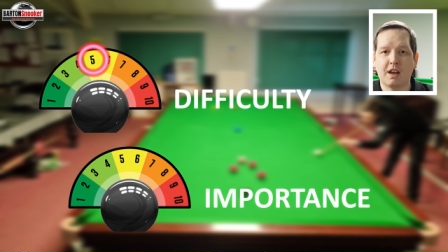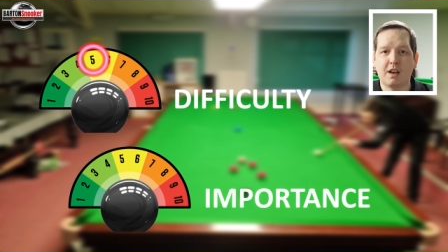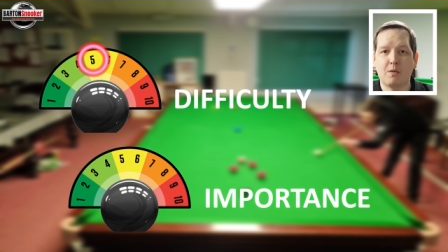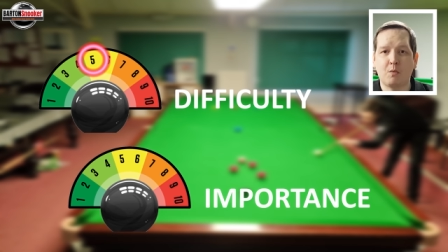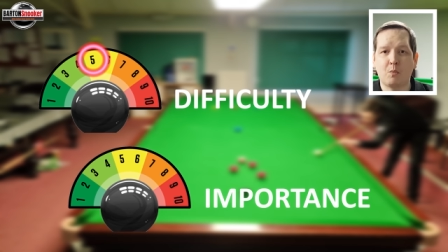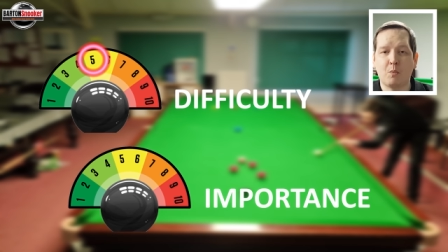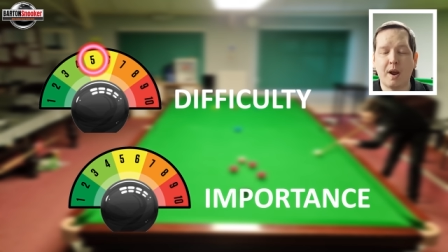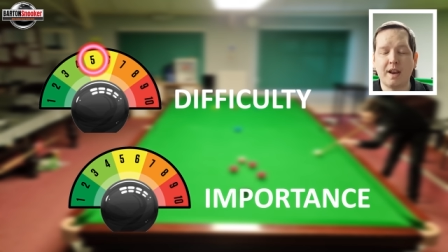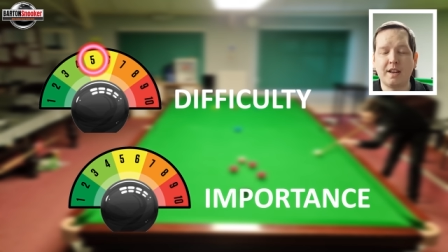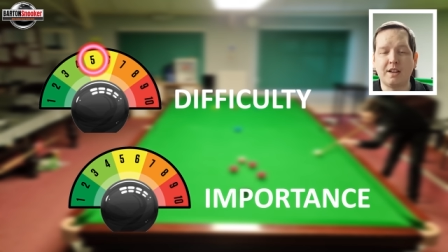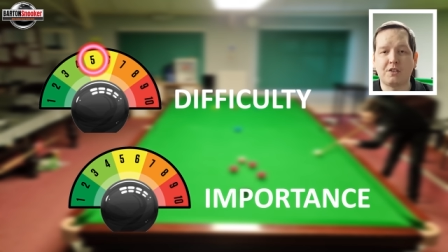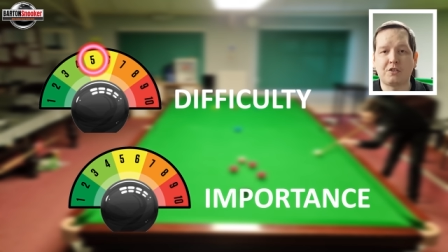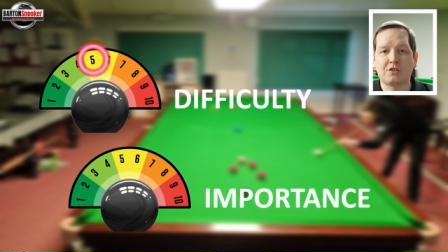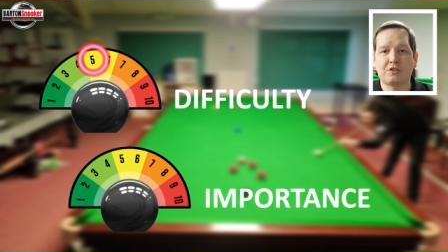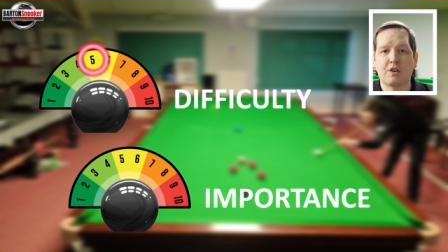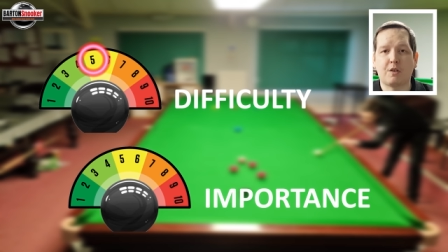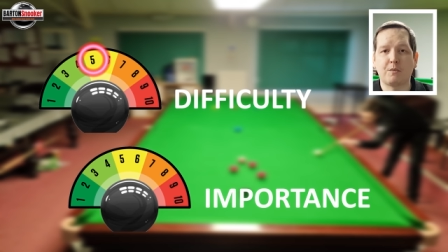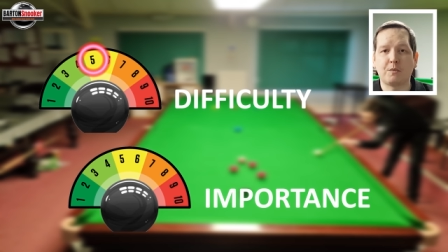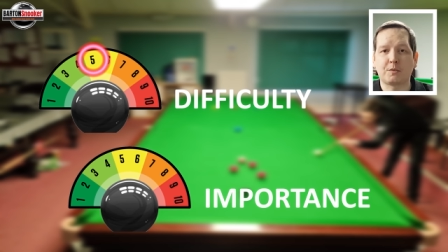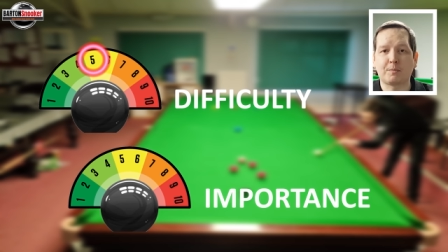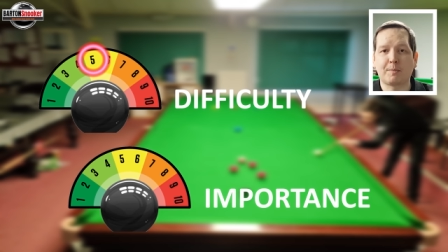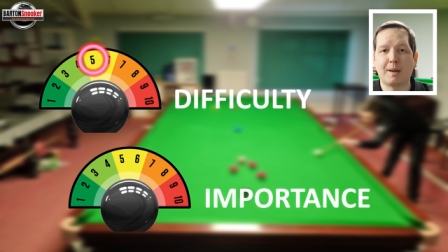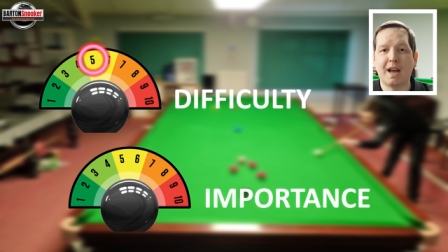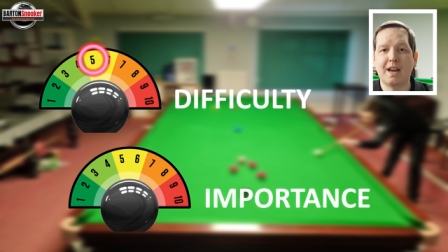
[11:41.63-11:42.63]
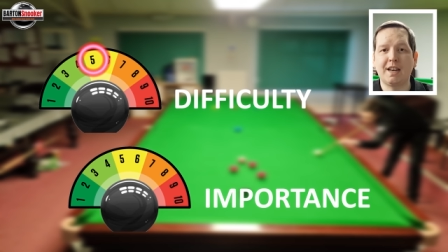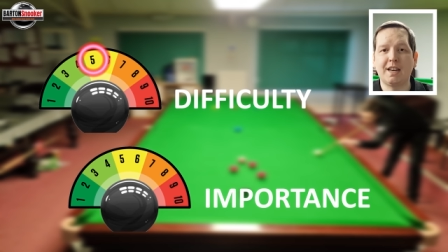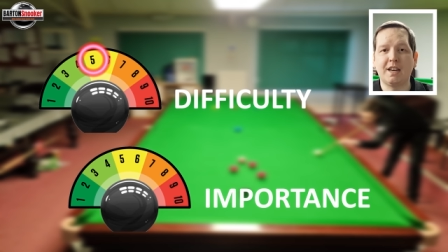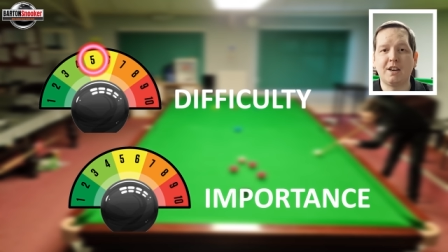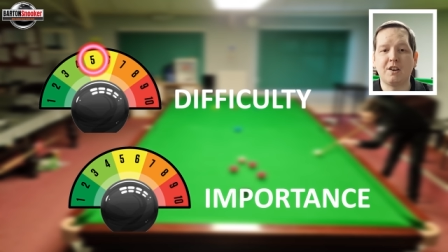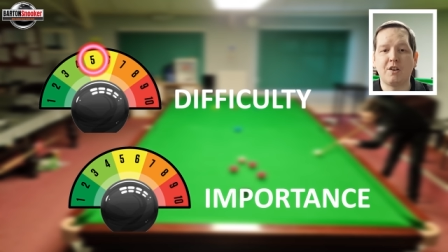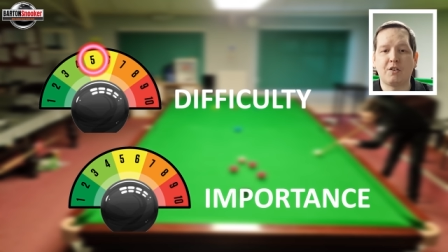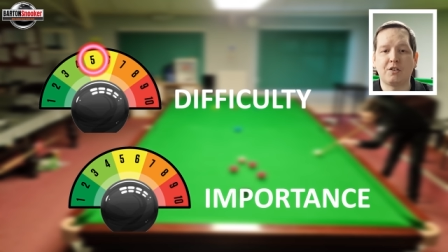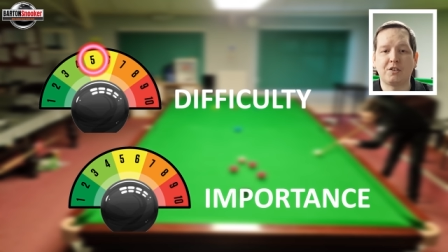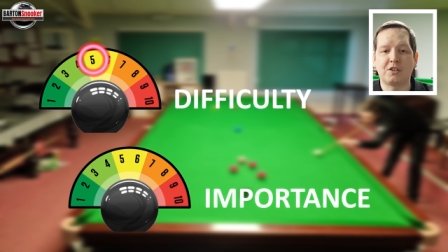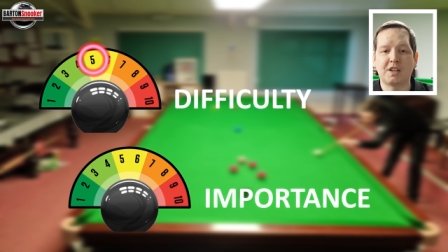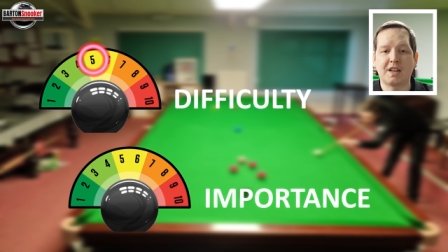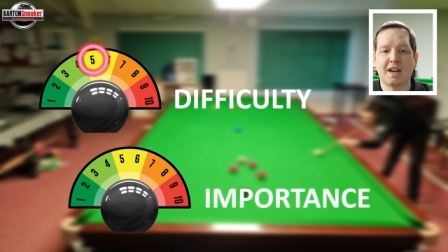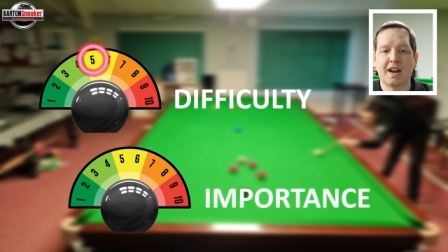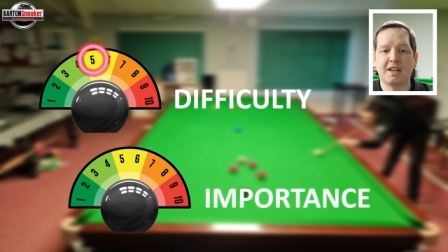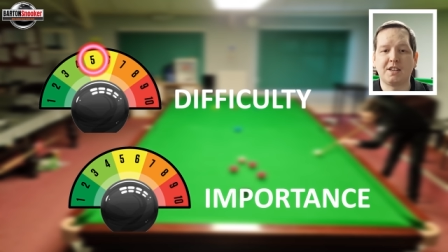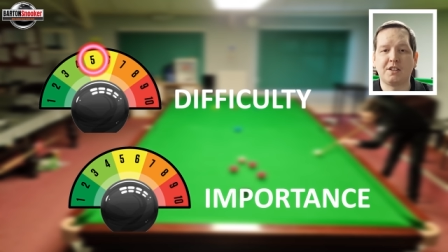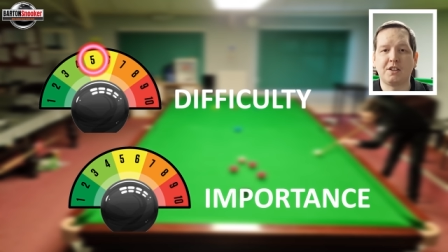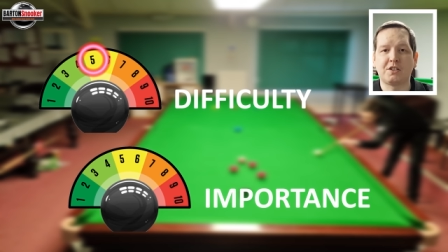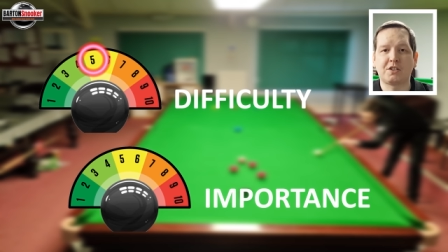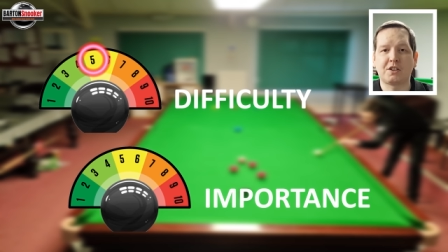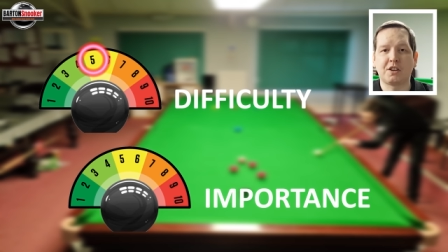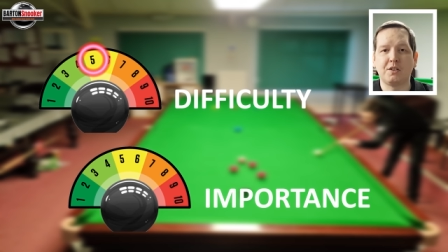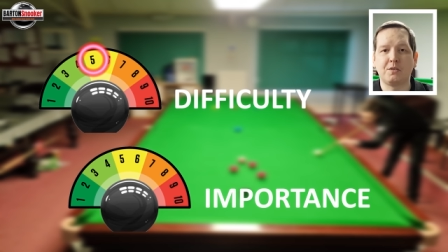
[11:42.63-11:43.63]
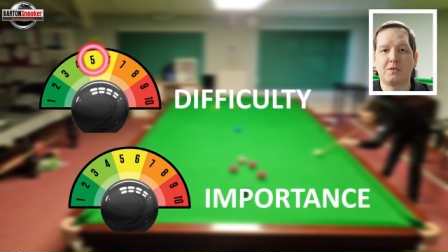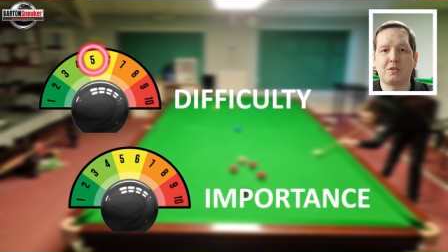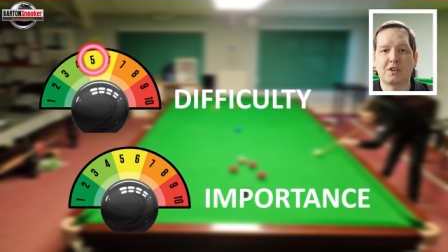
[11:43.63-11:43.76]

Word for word: when this shot was played in 1982.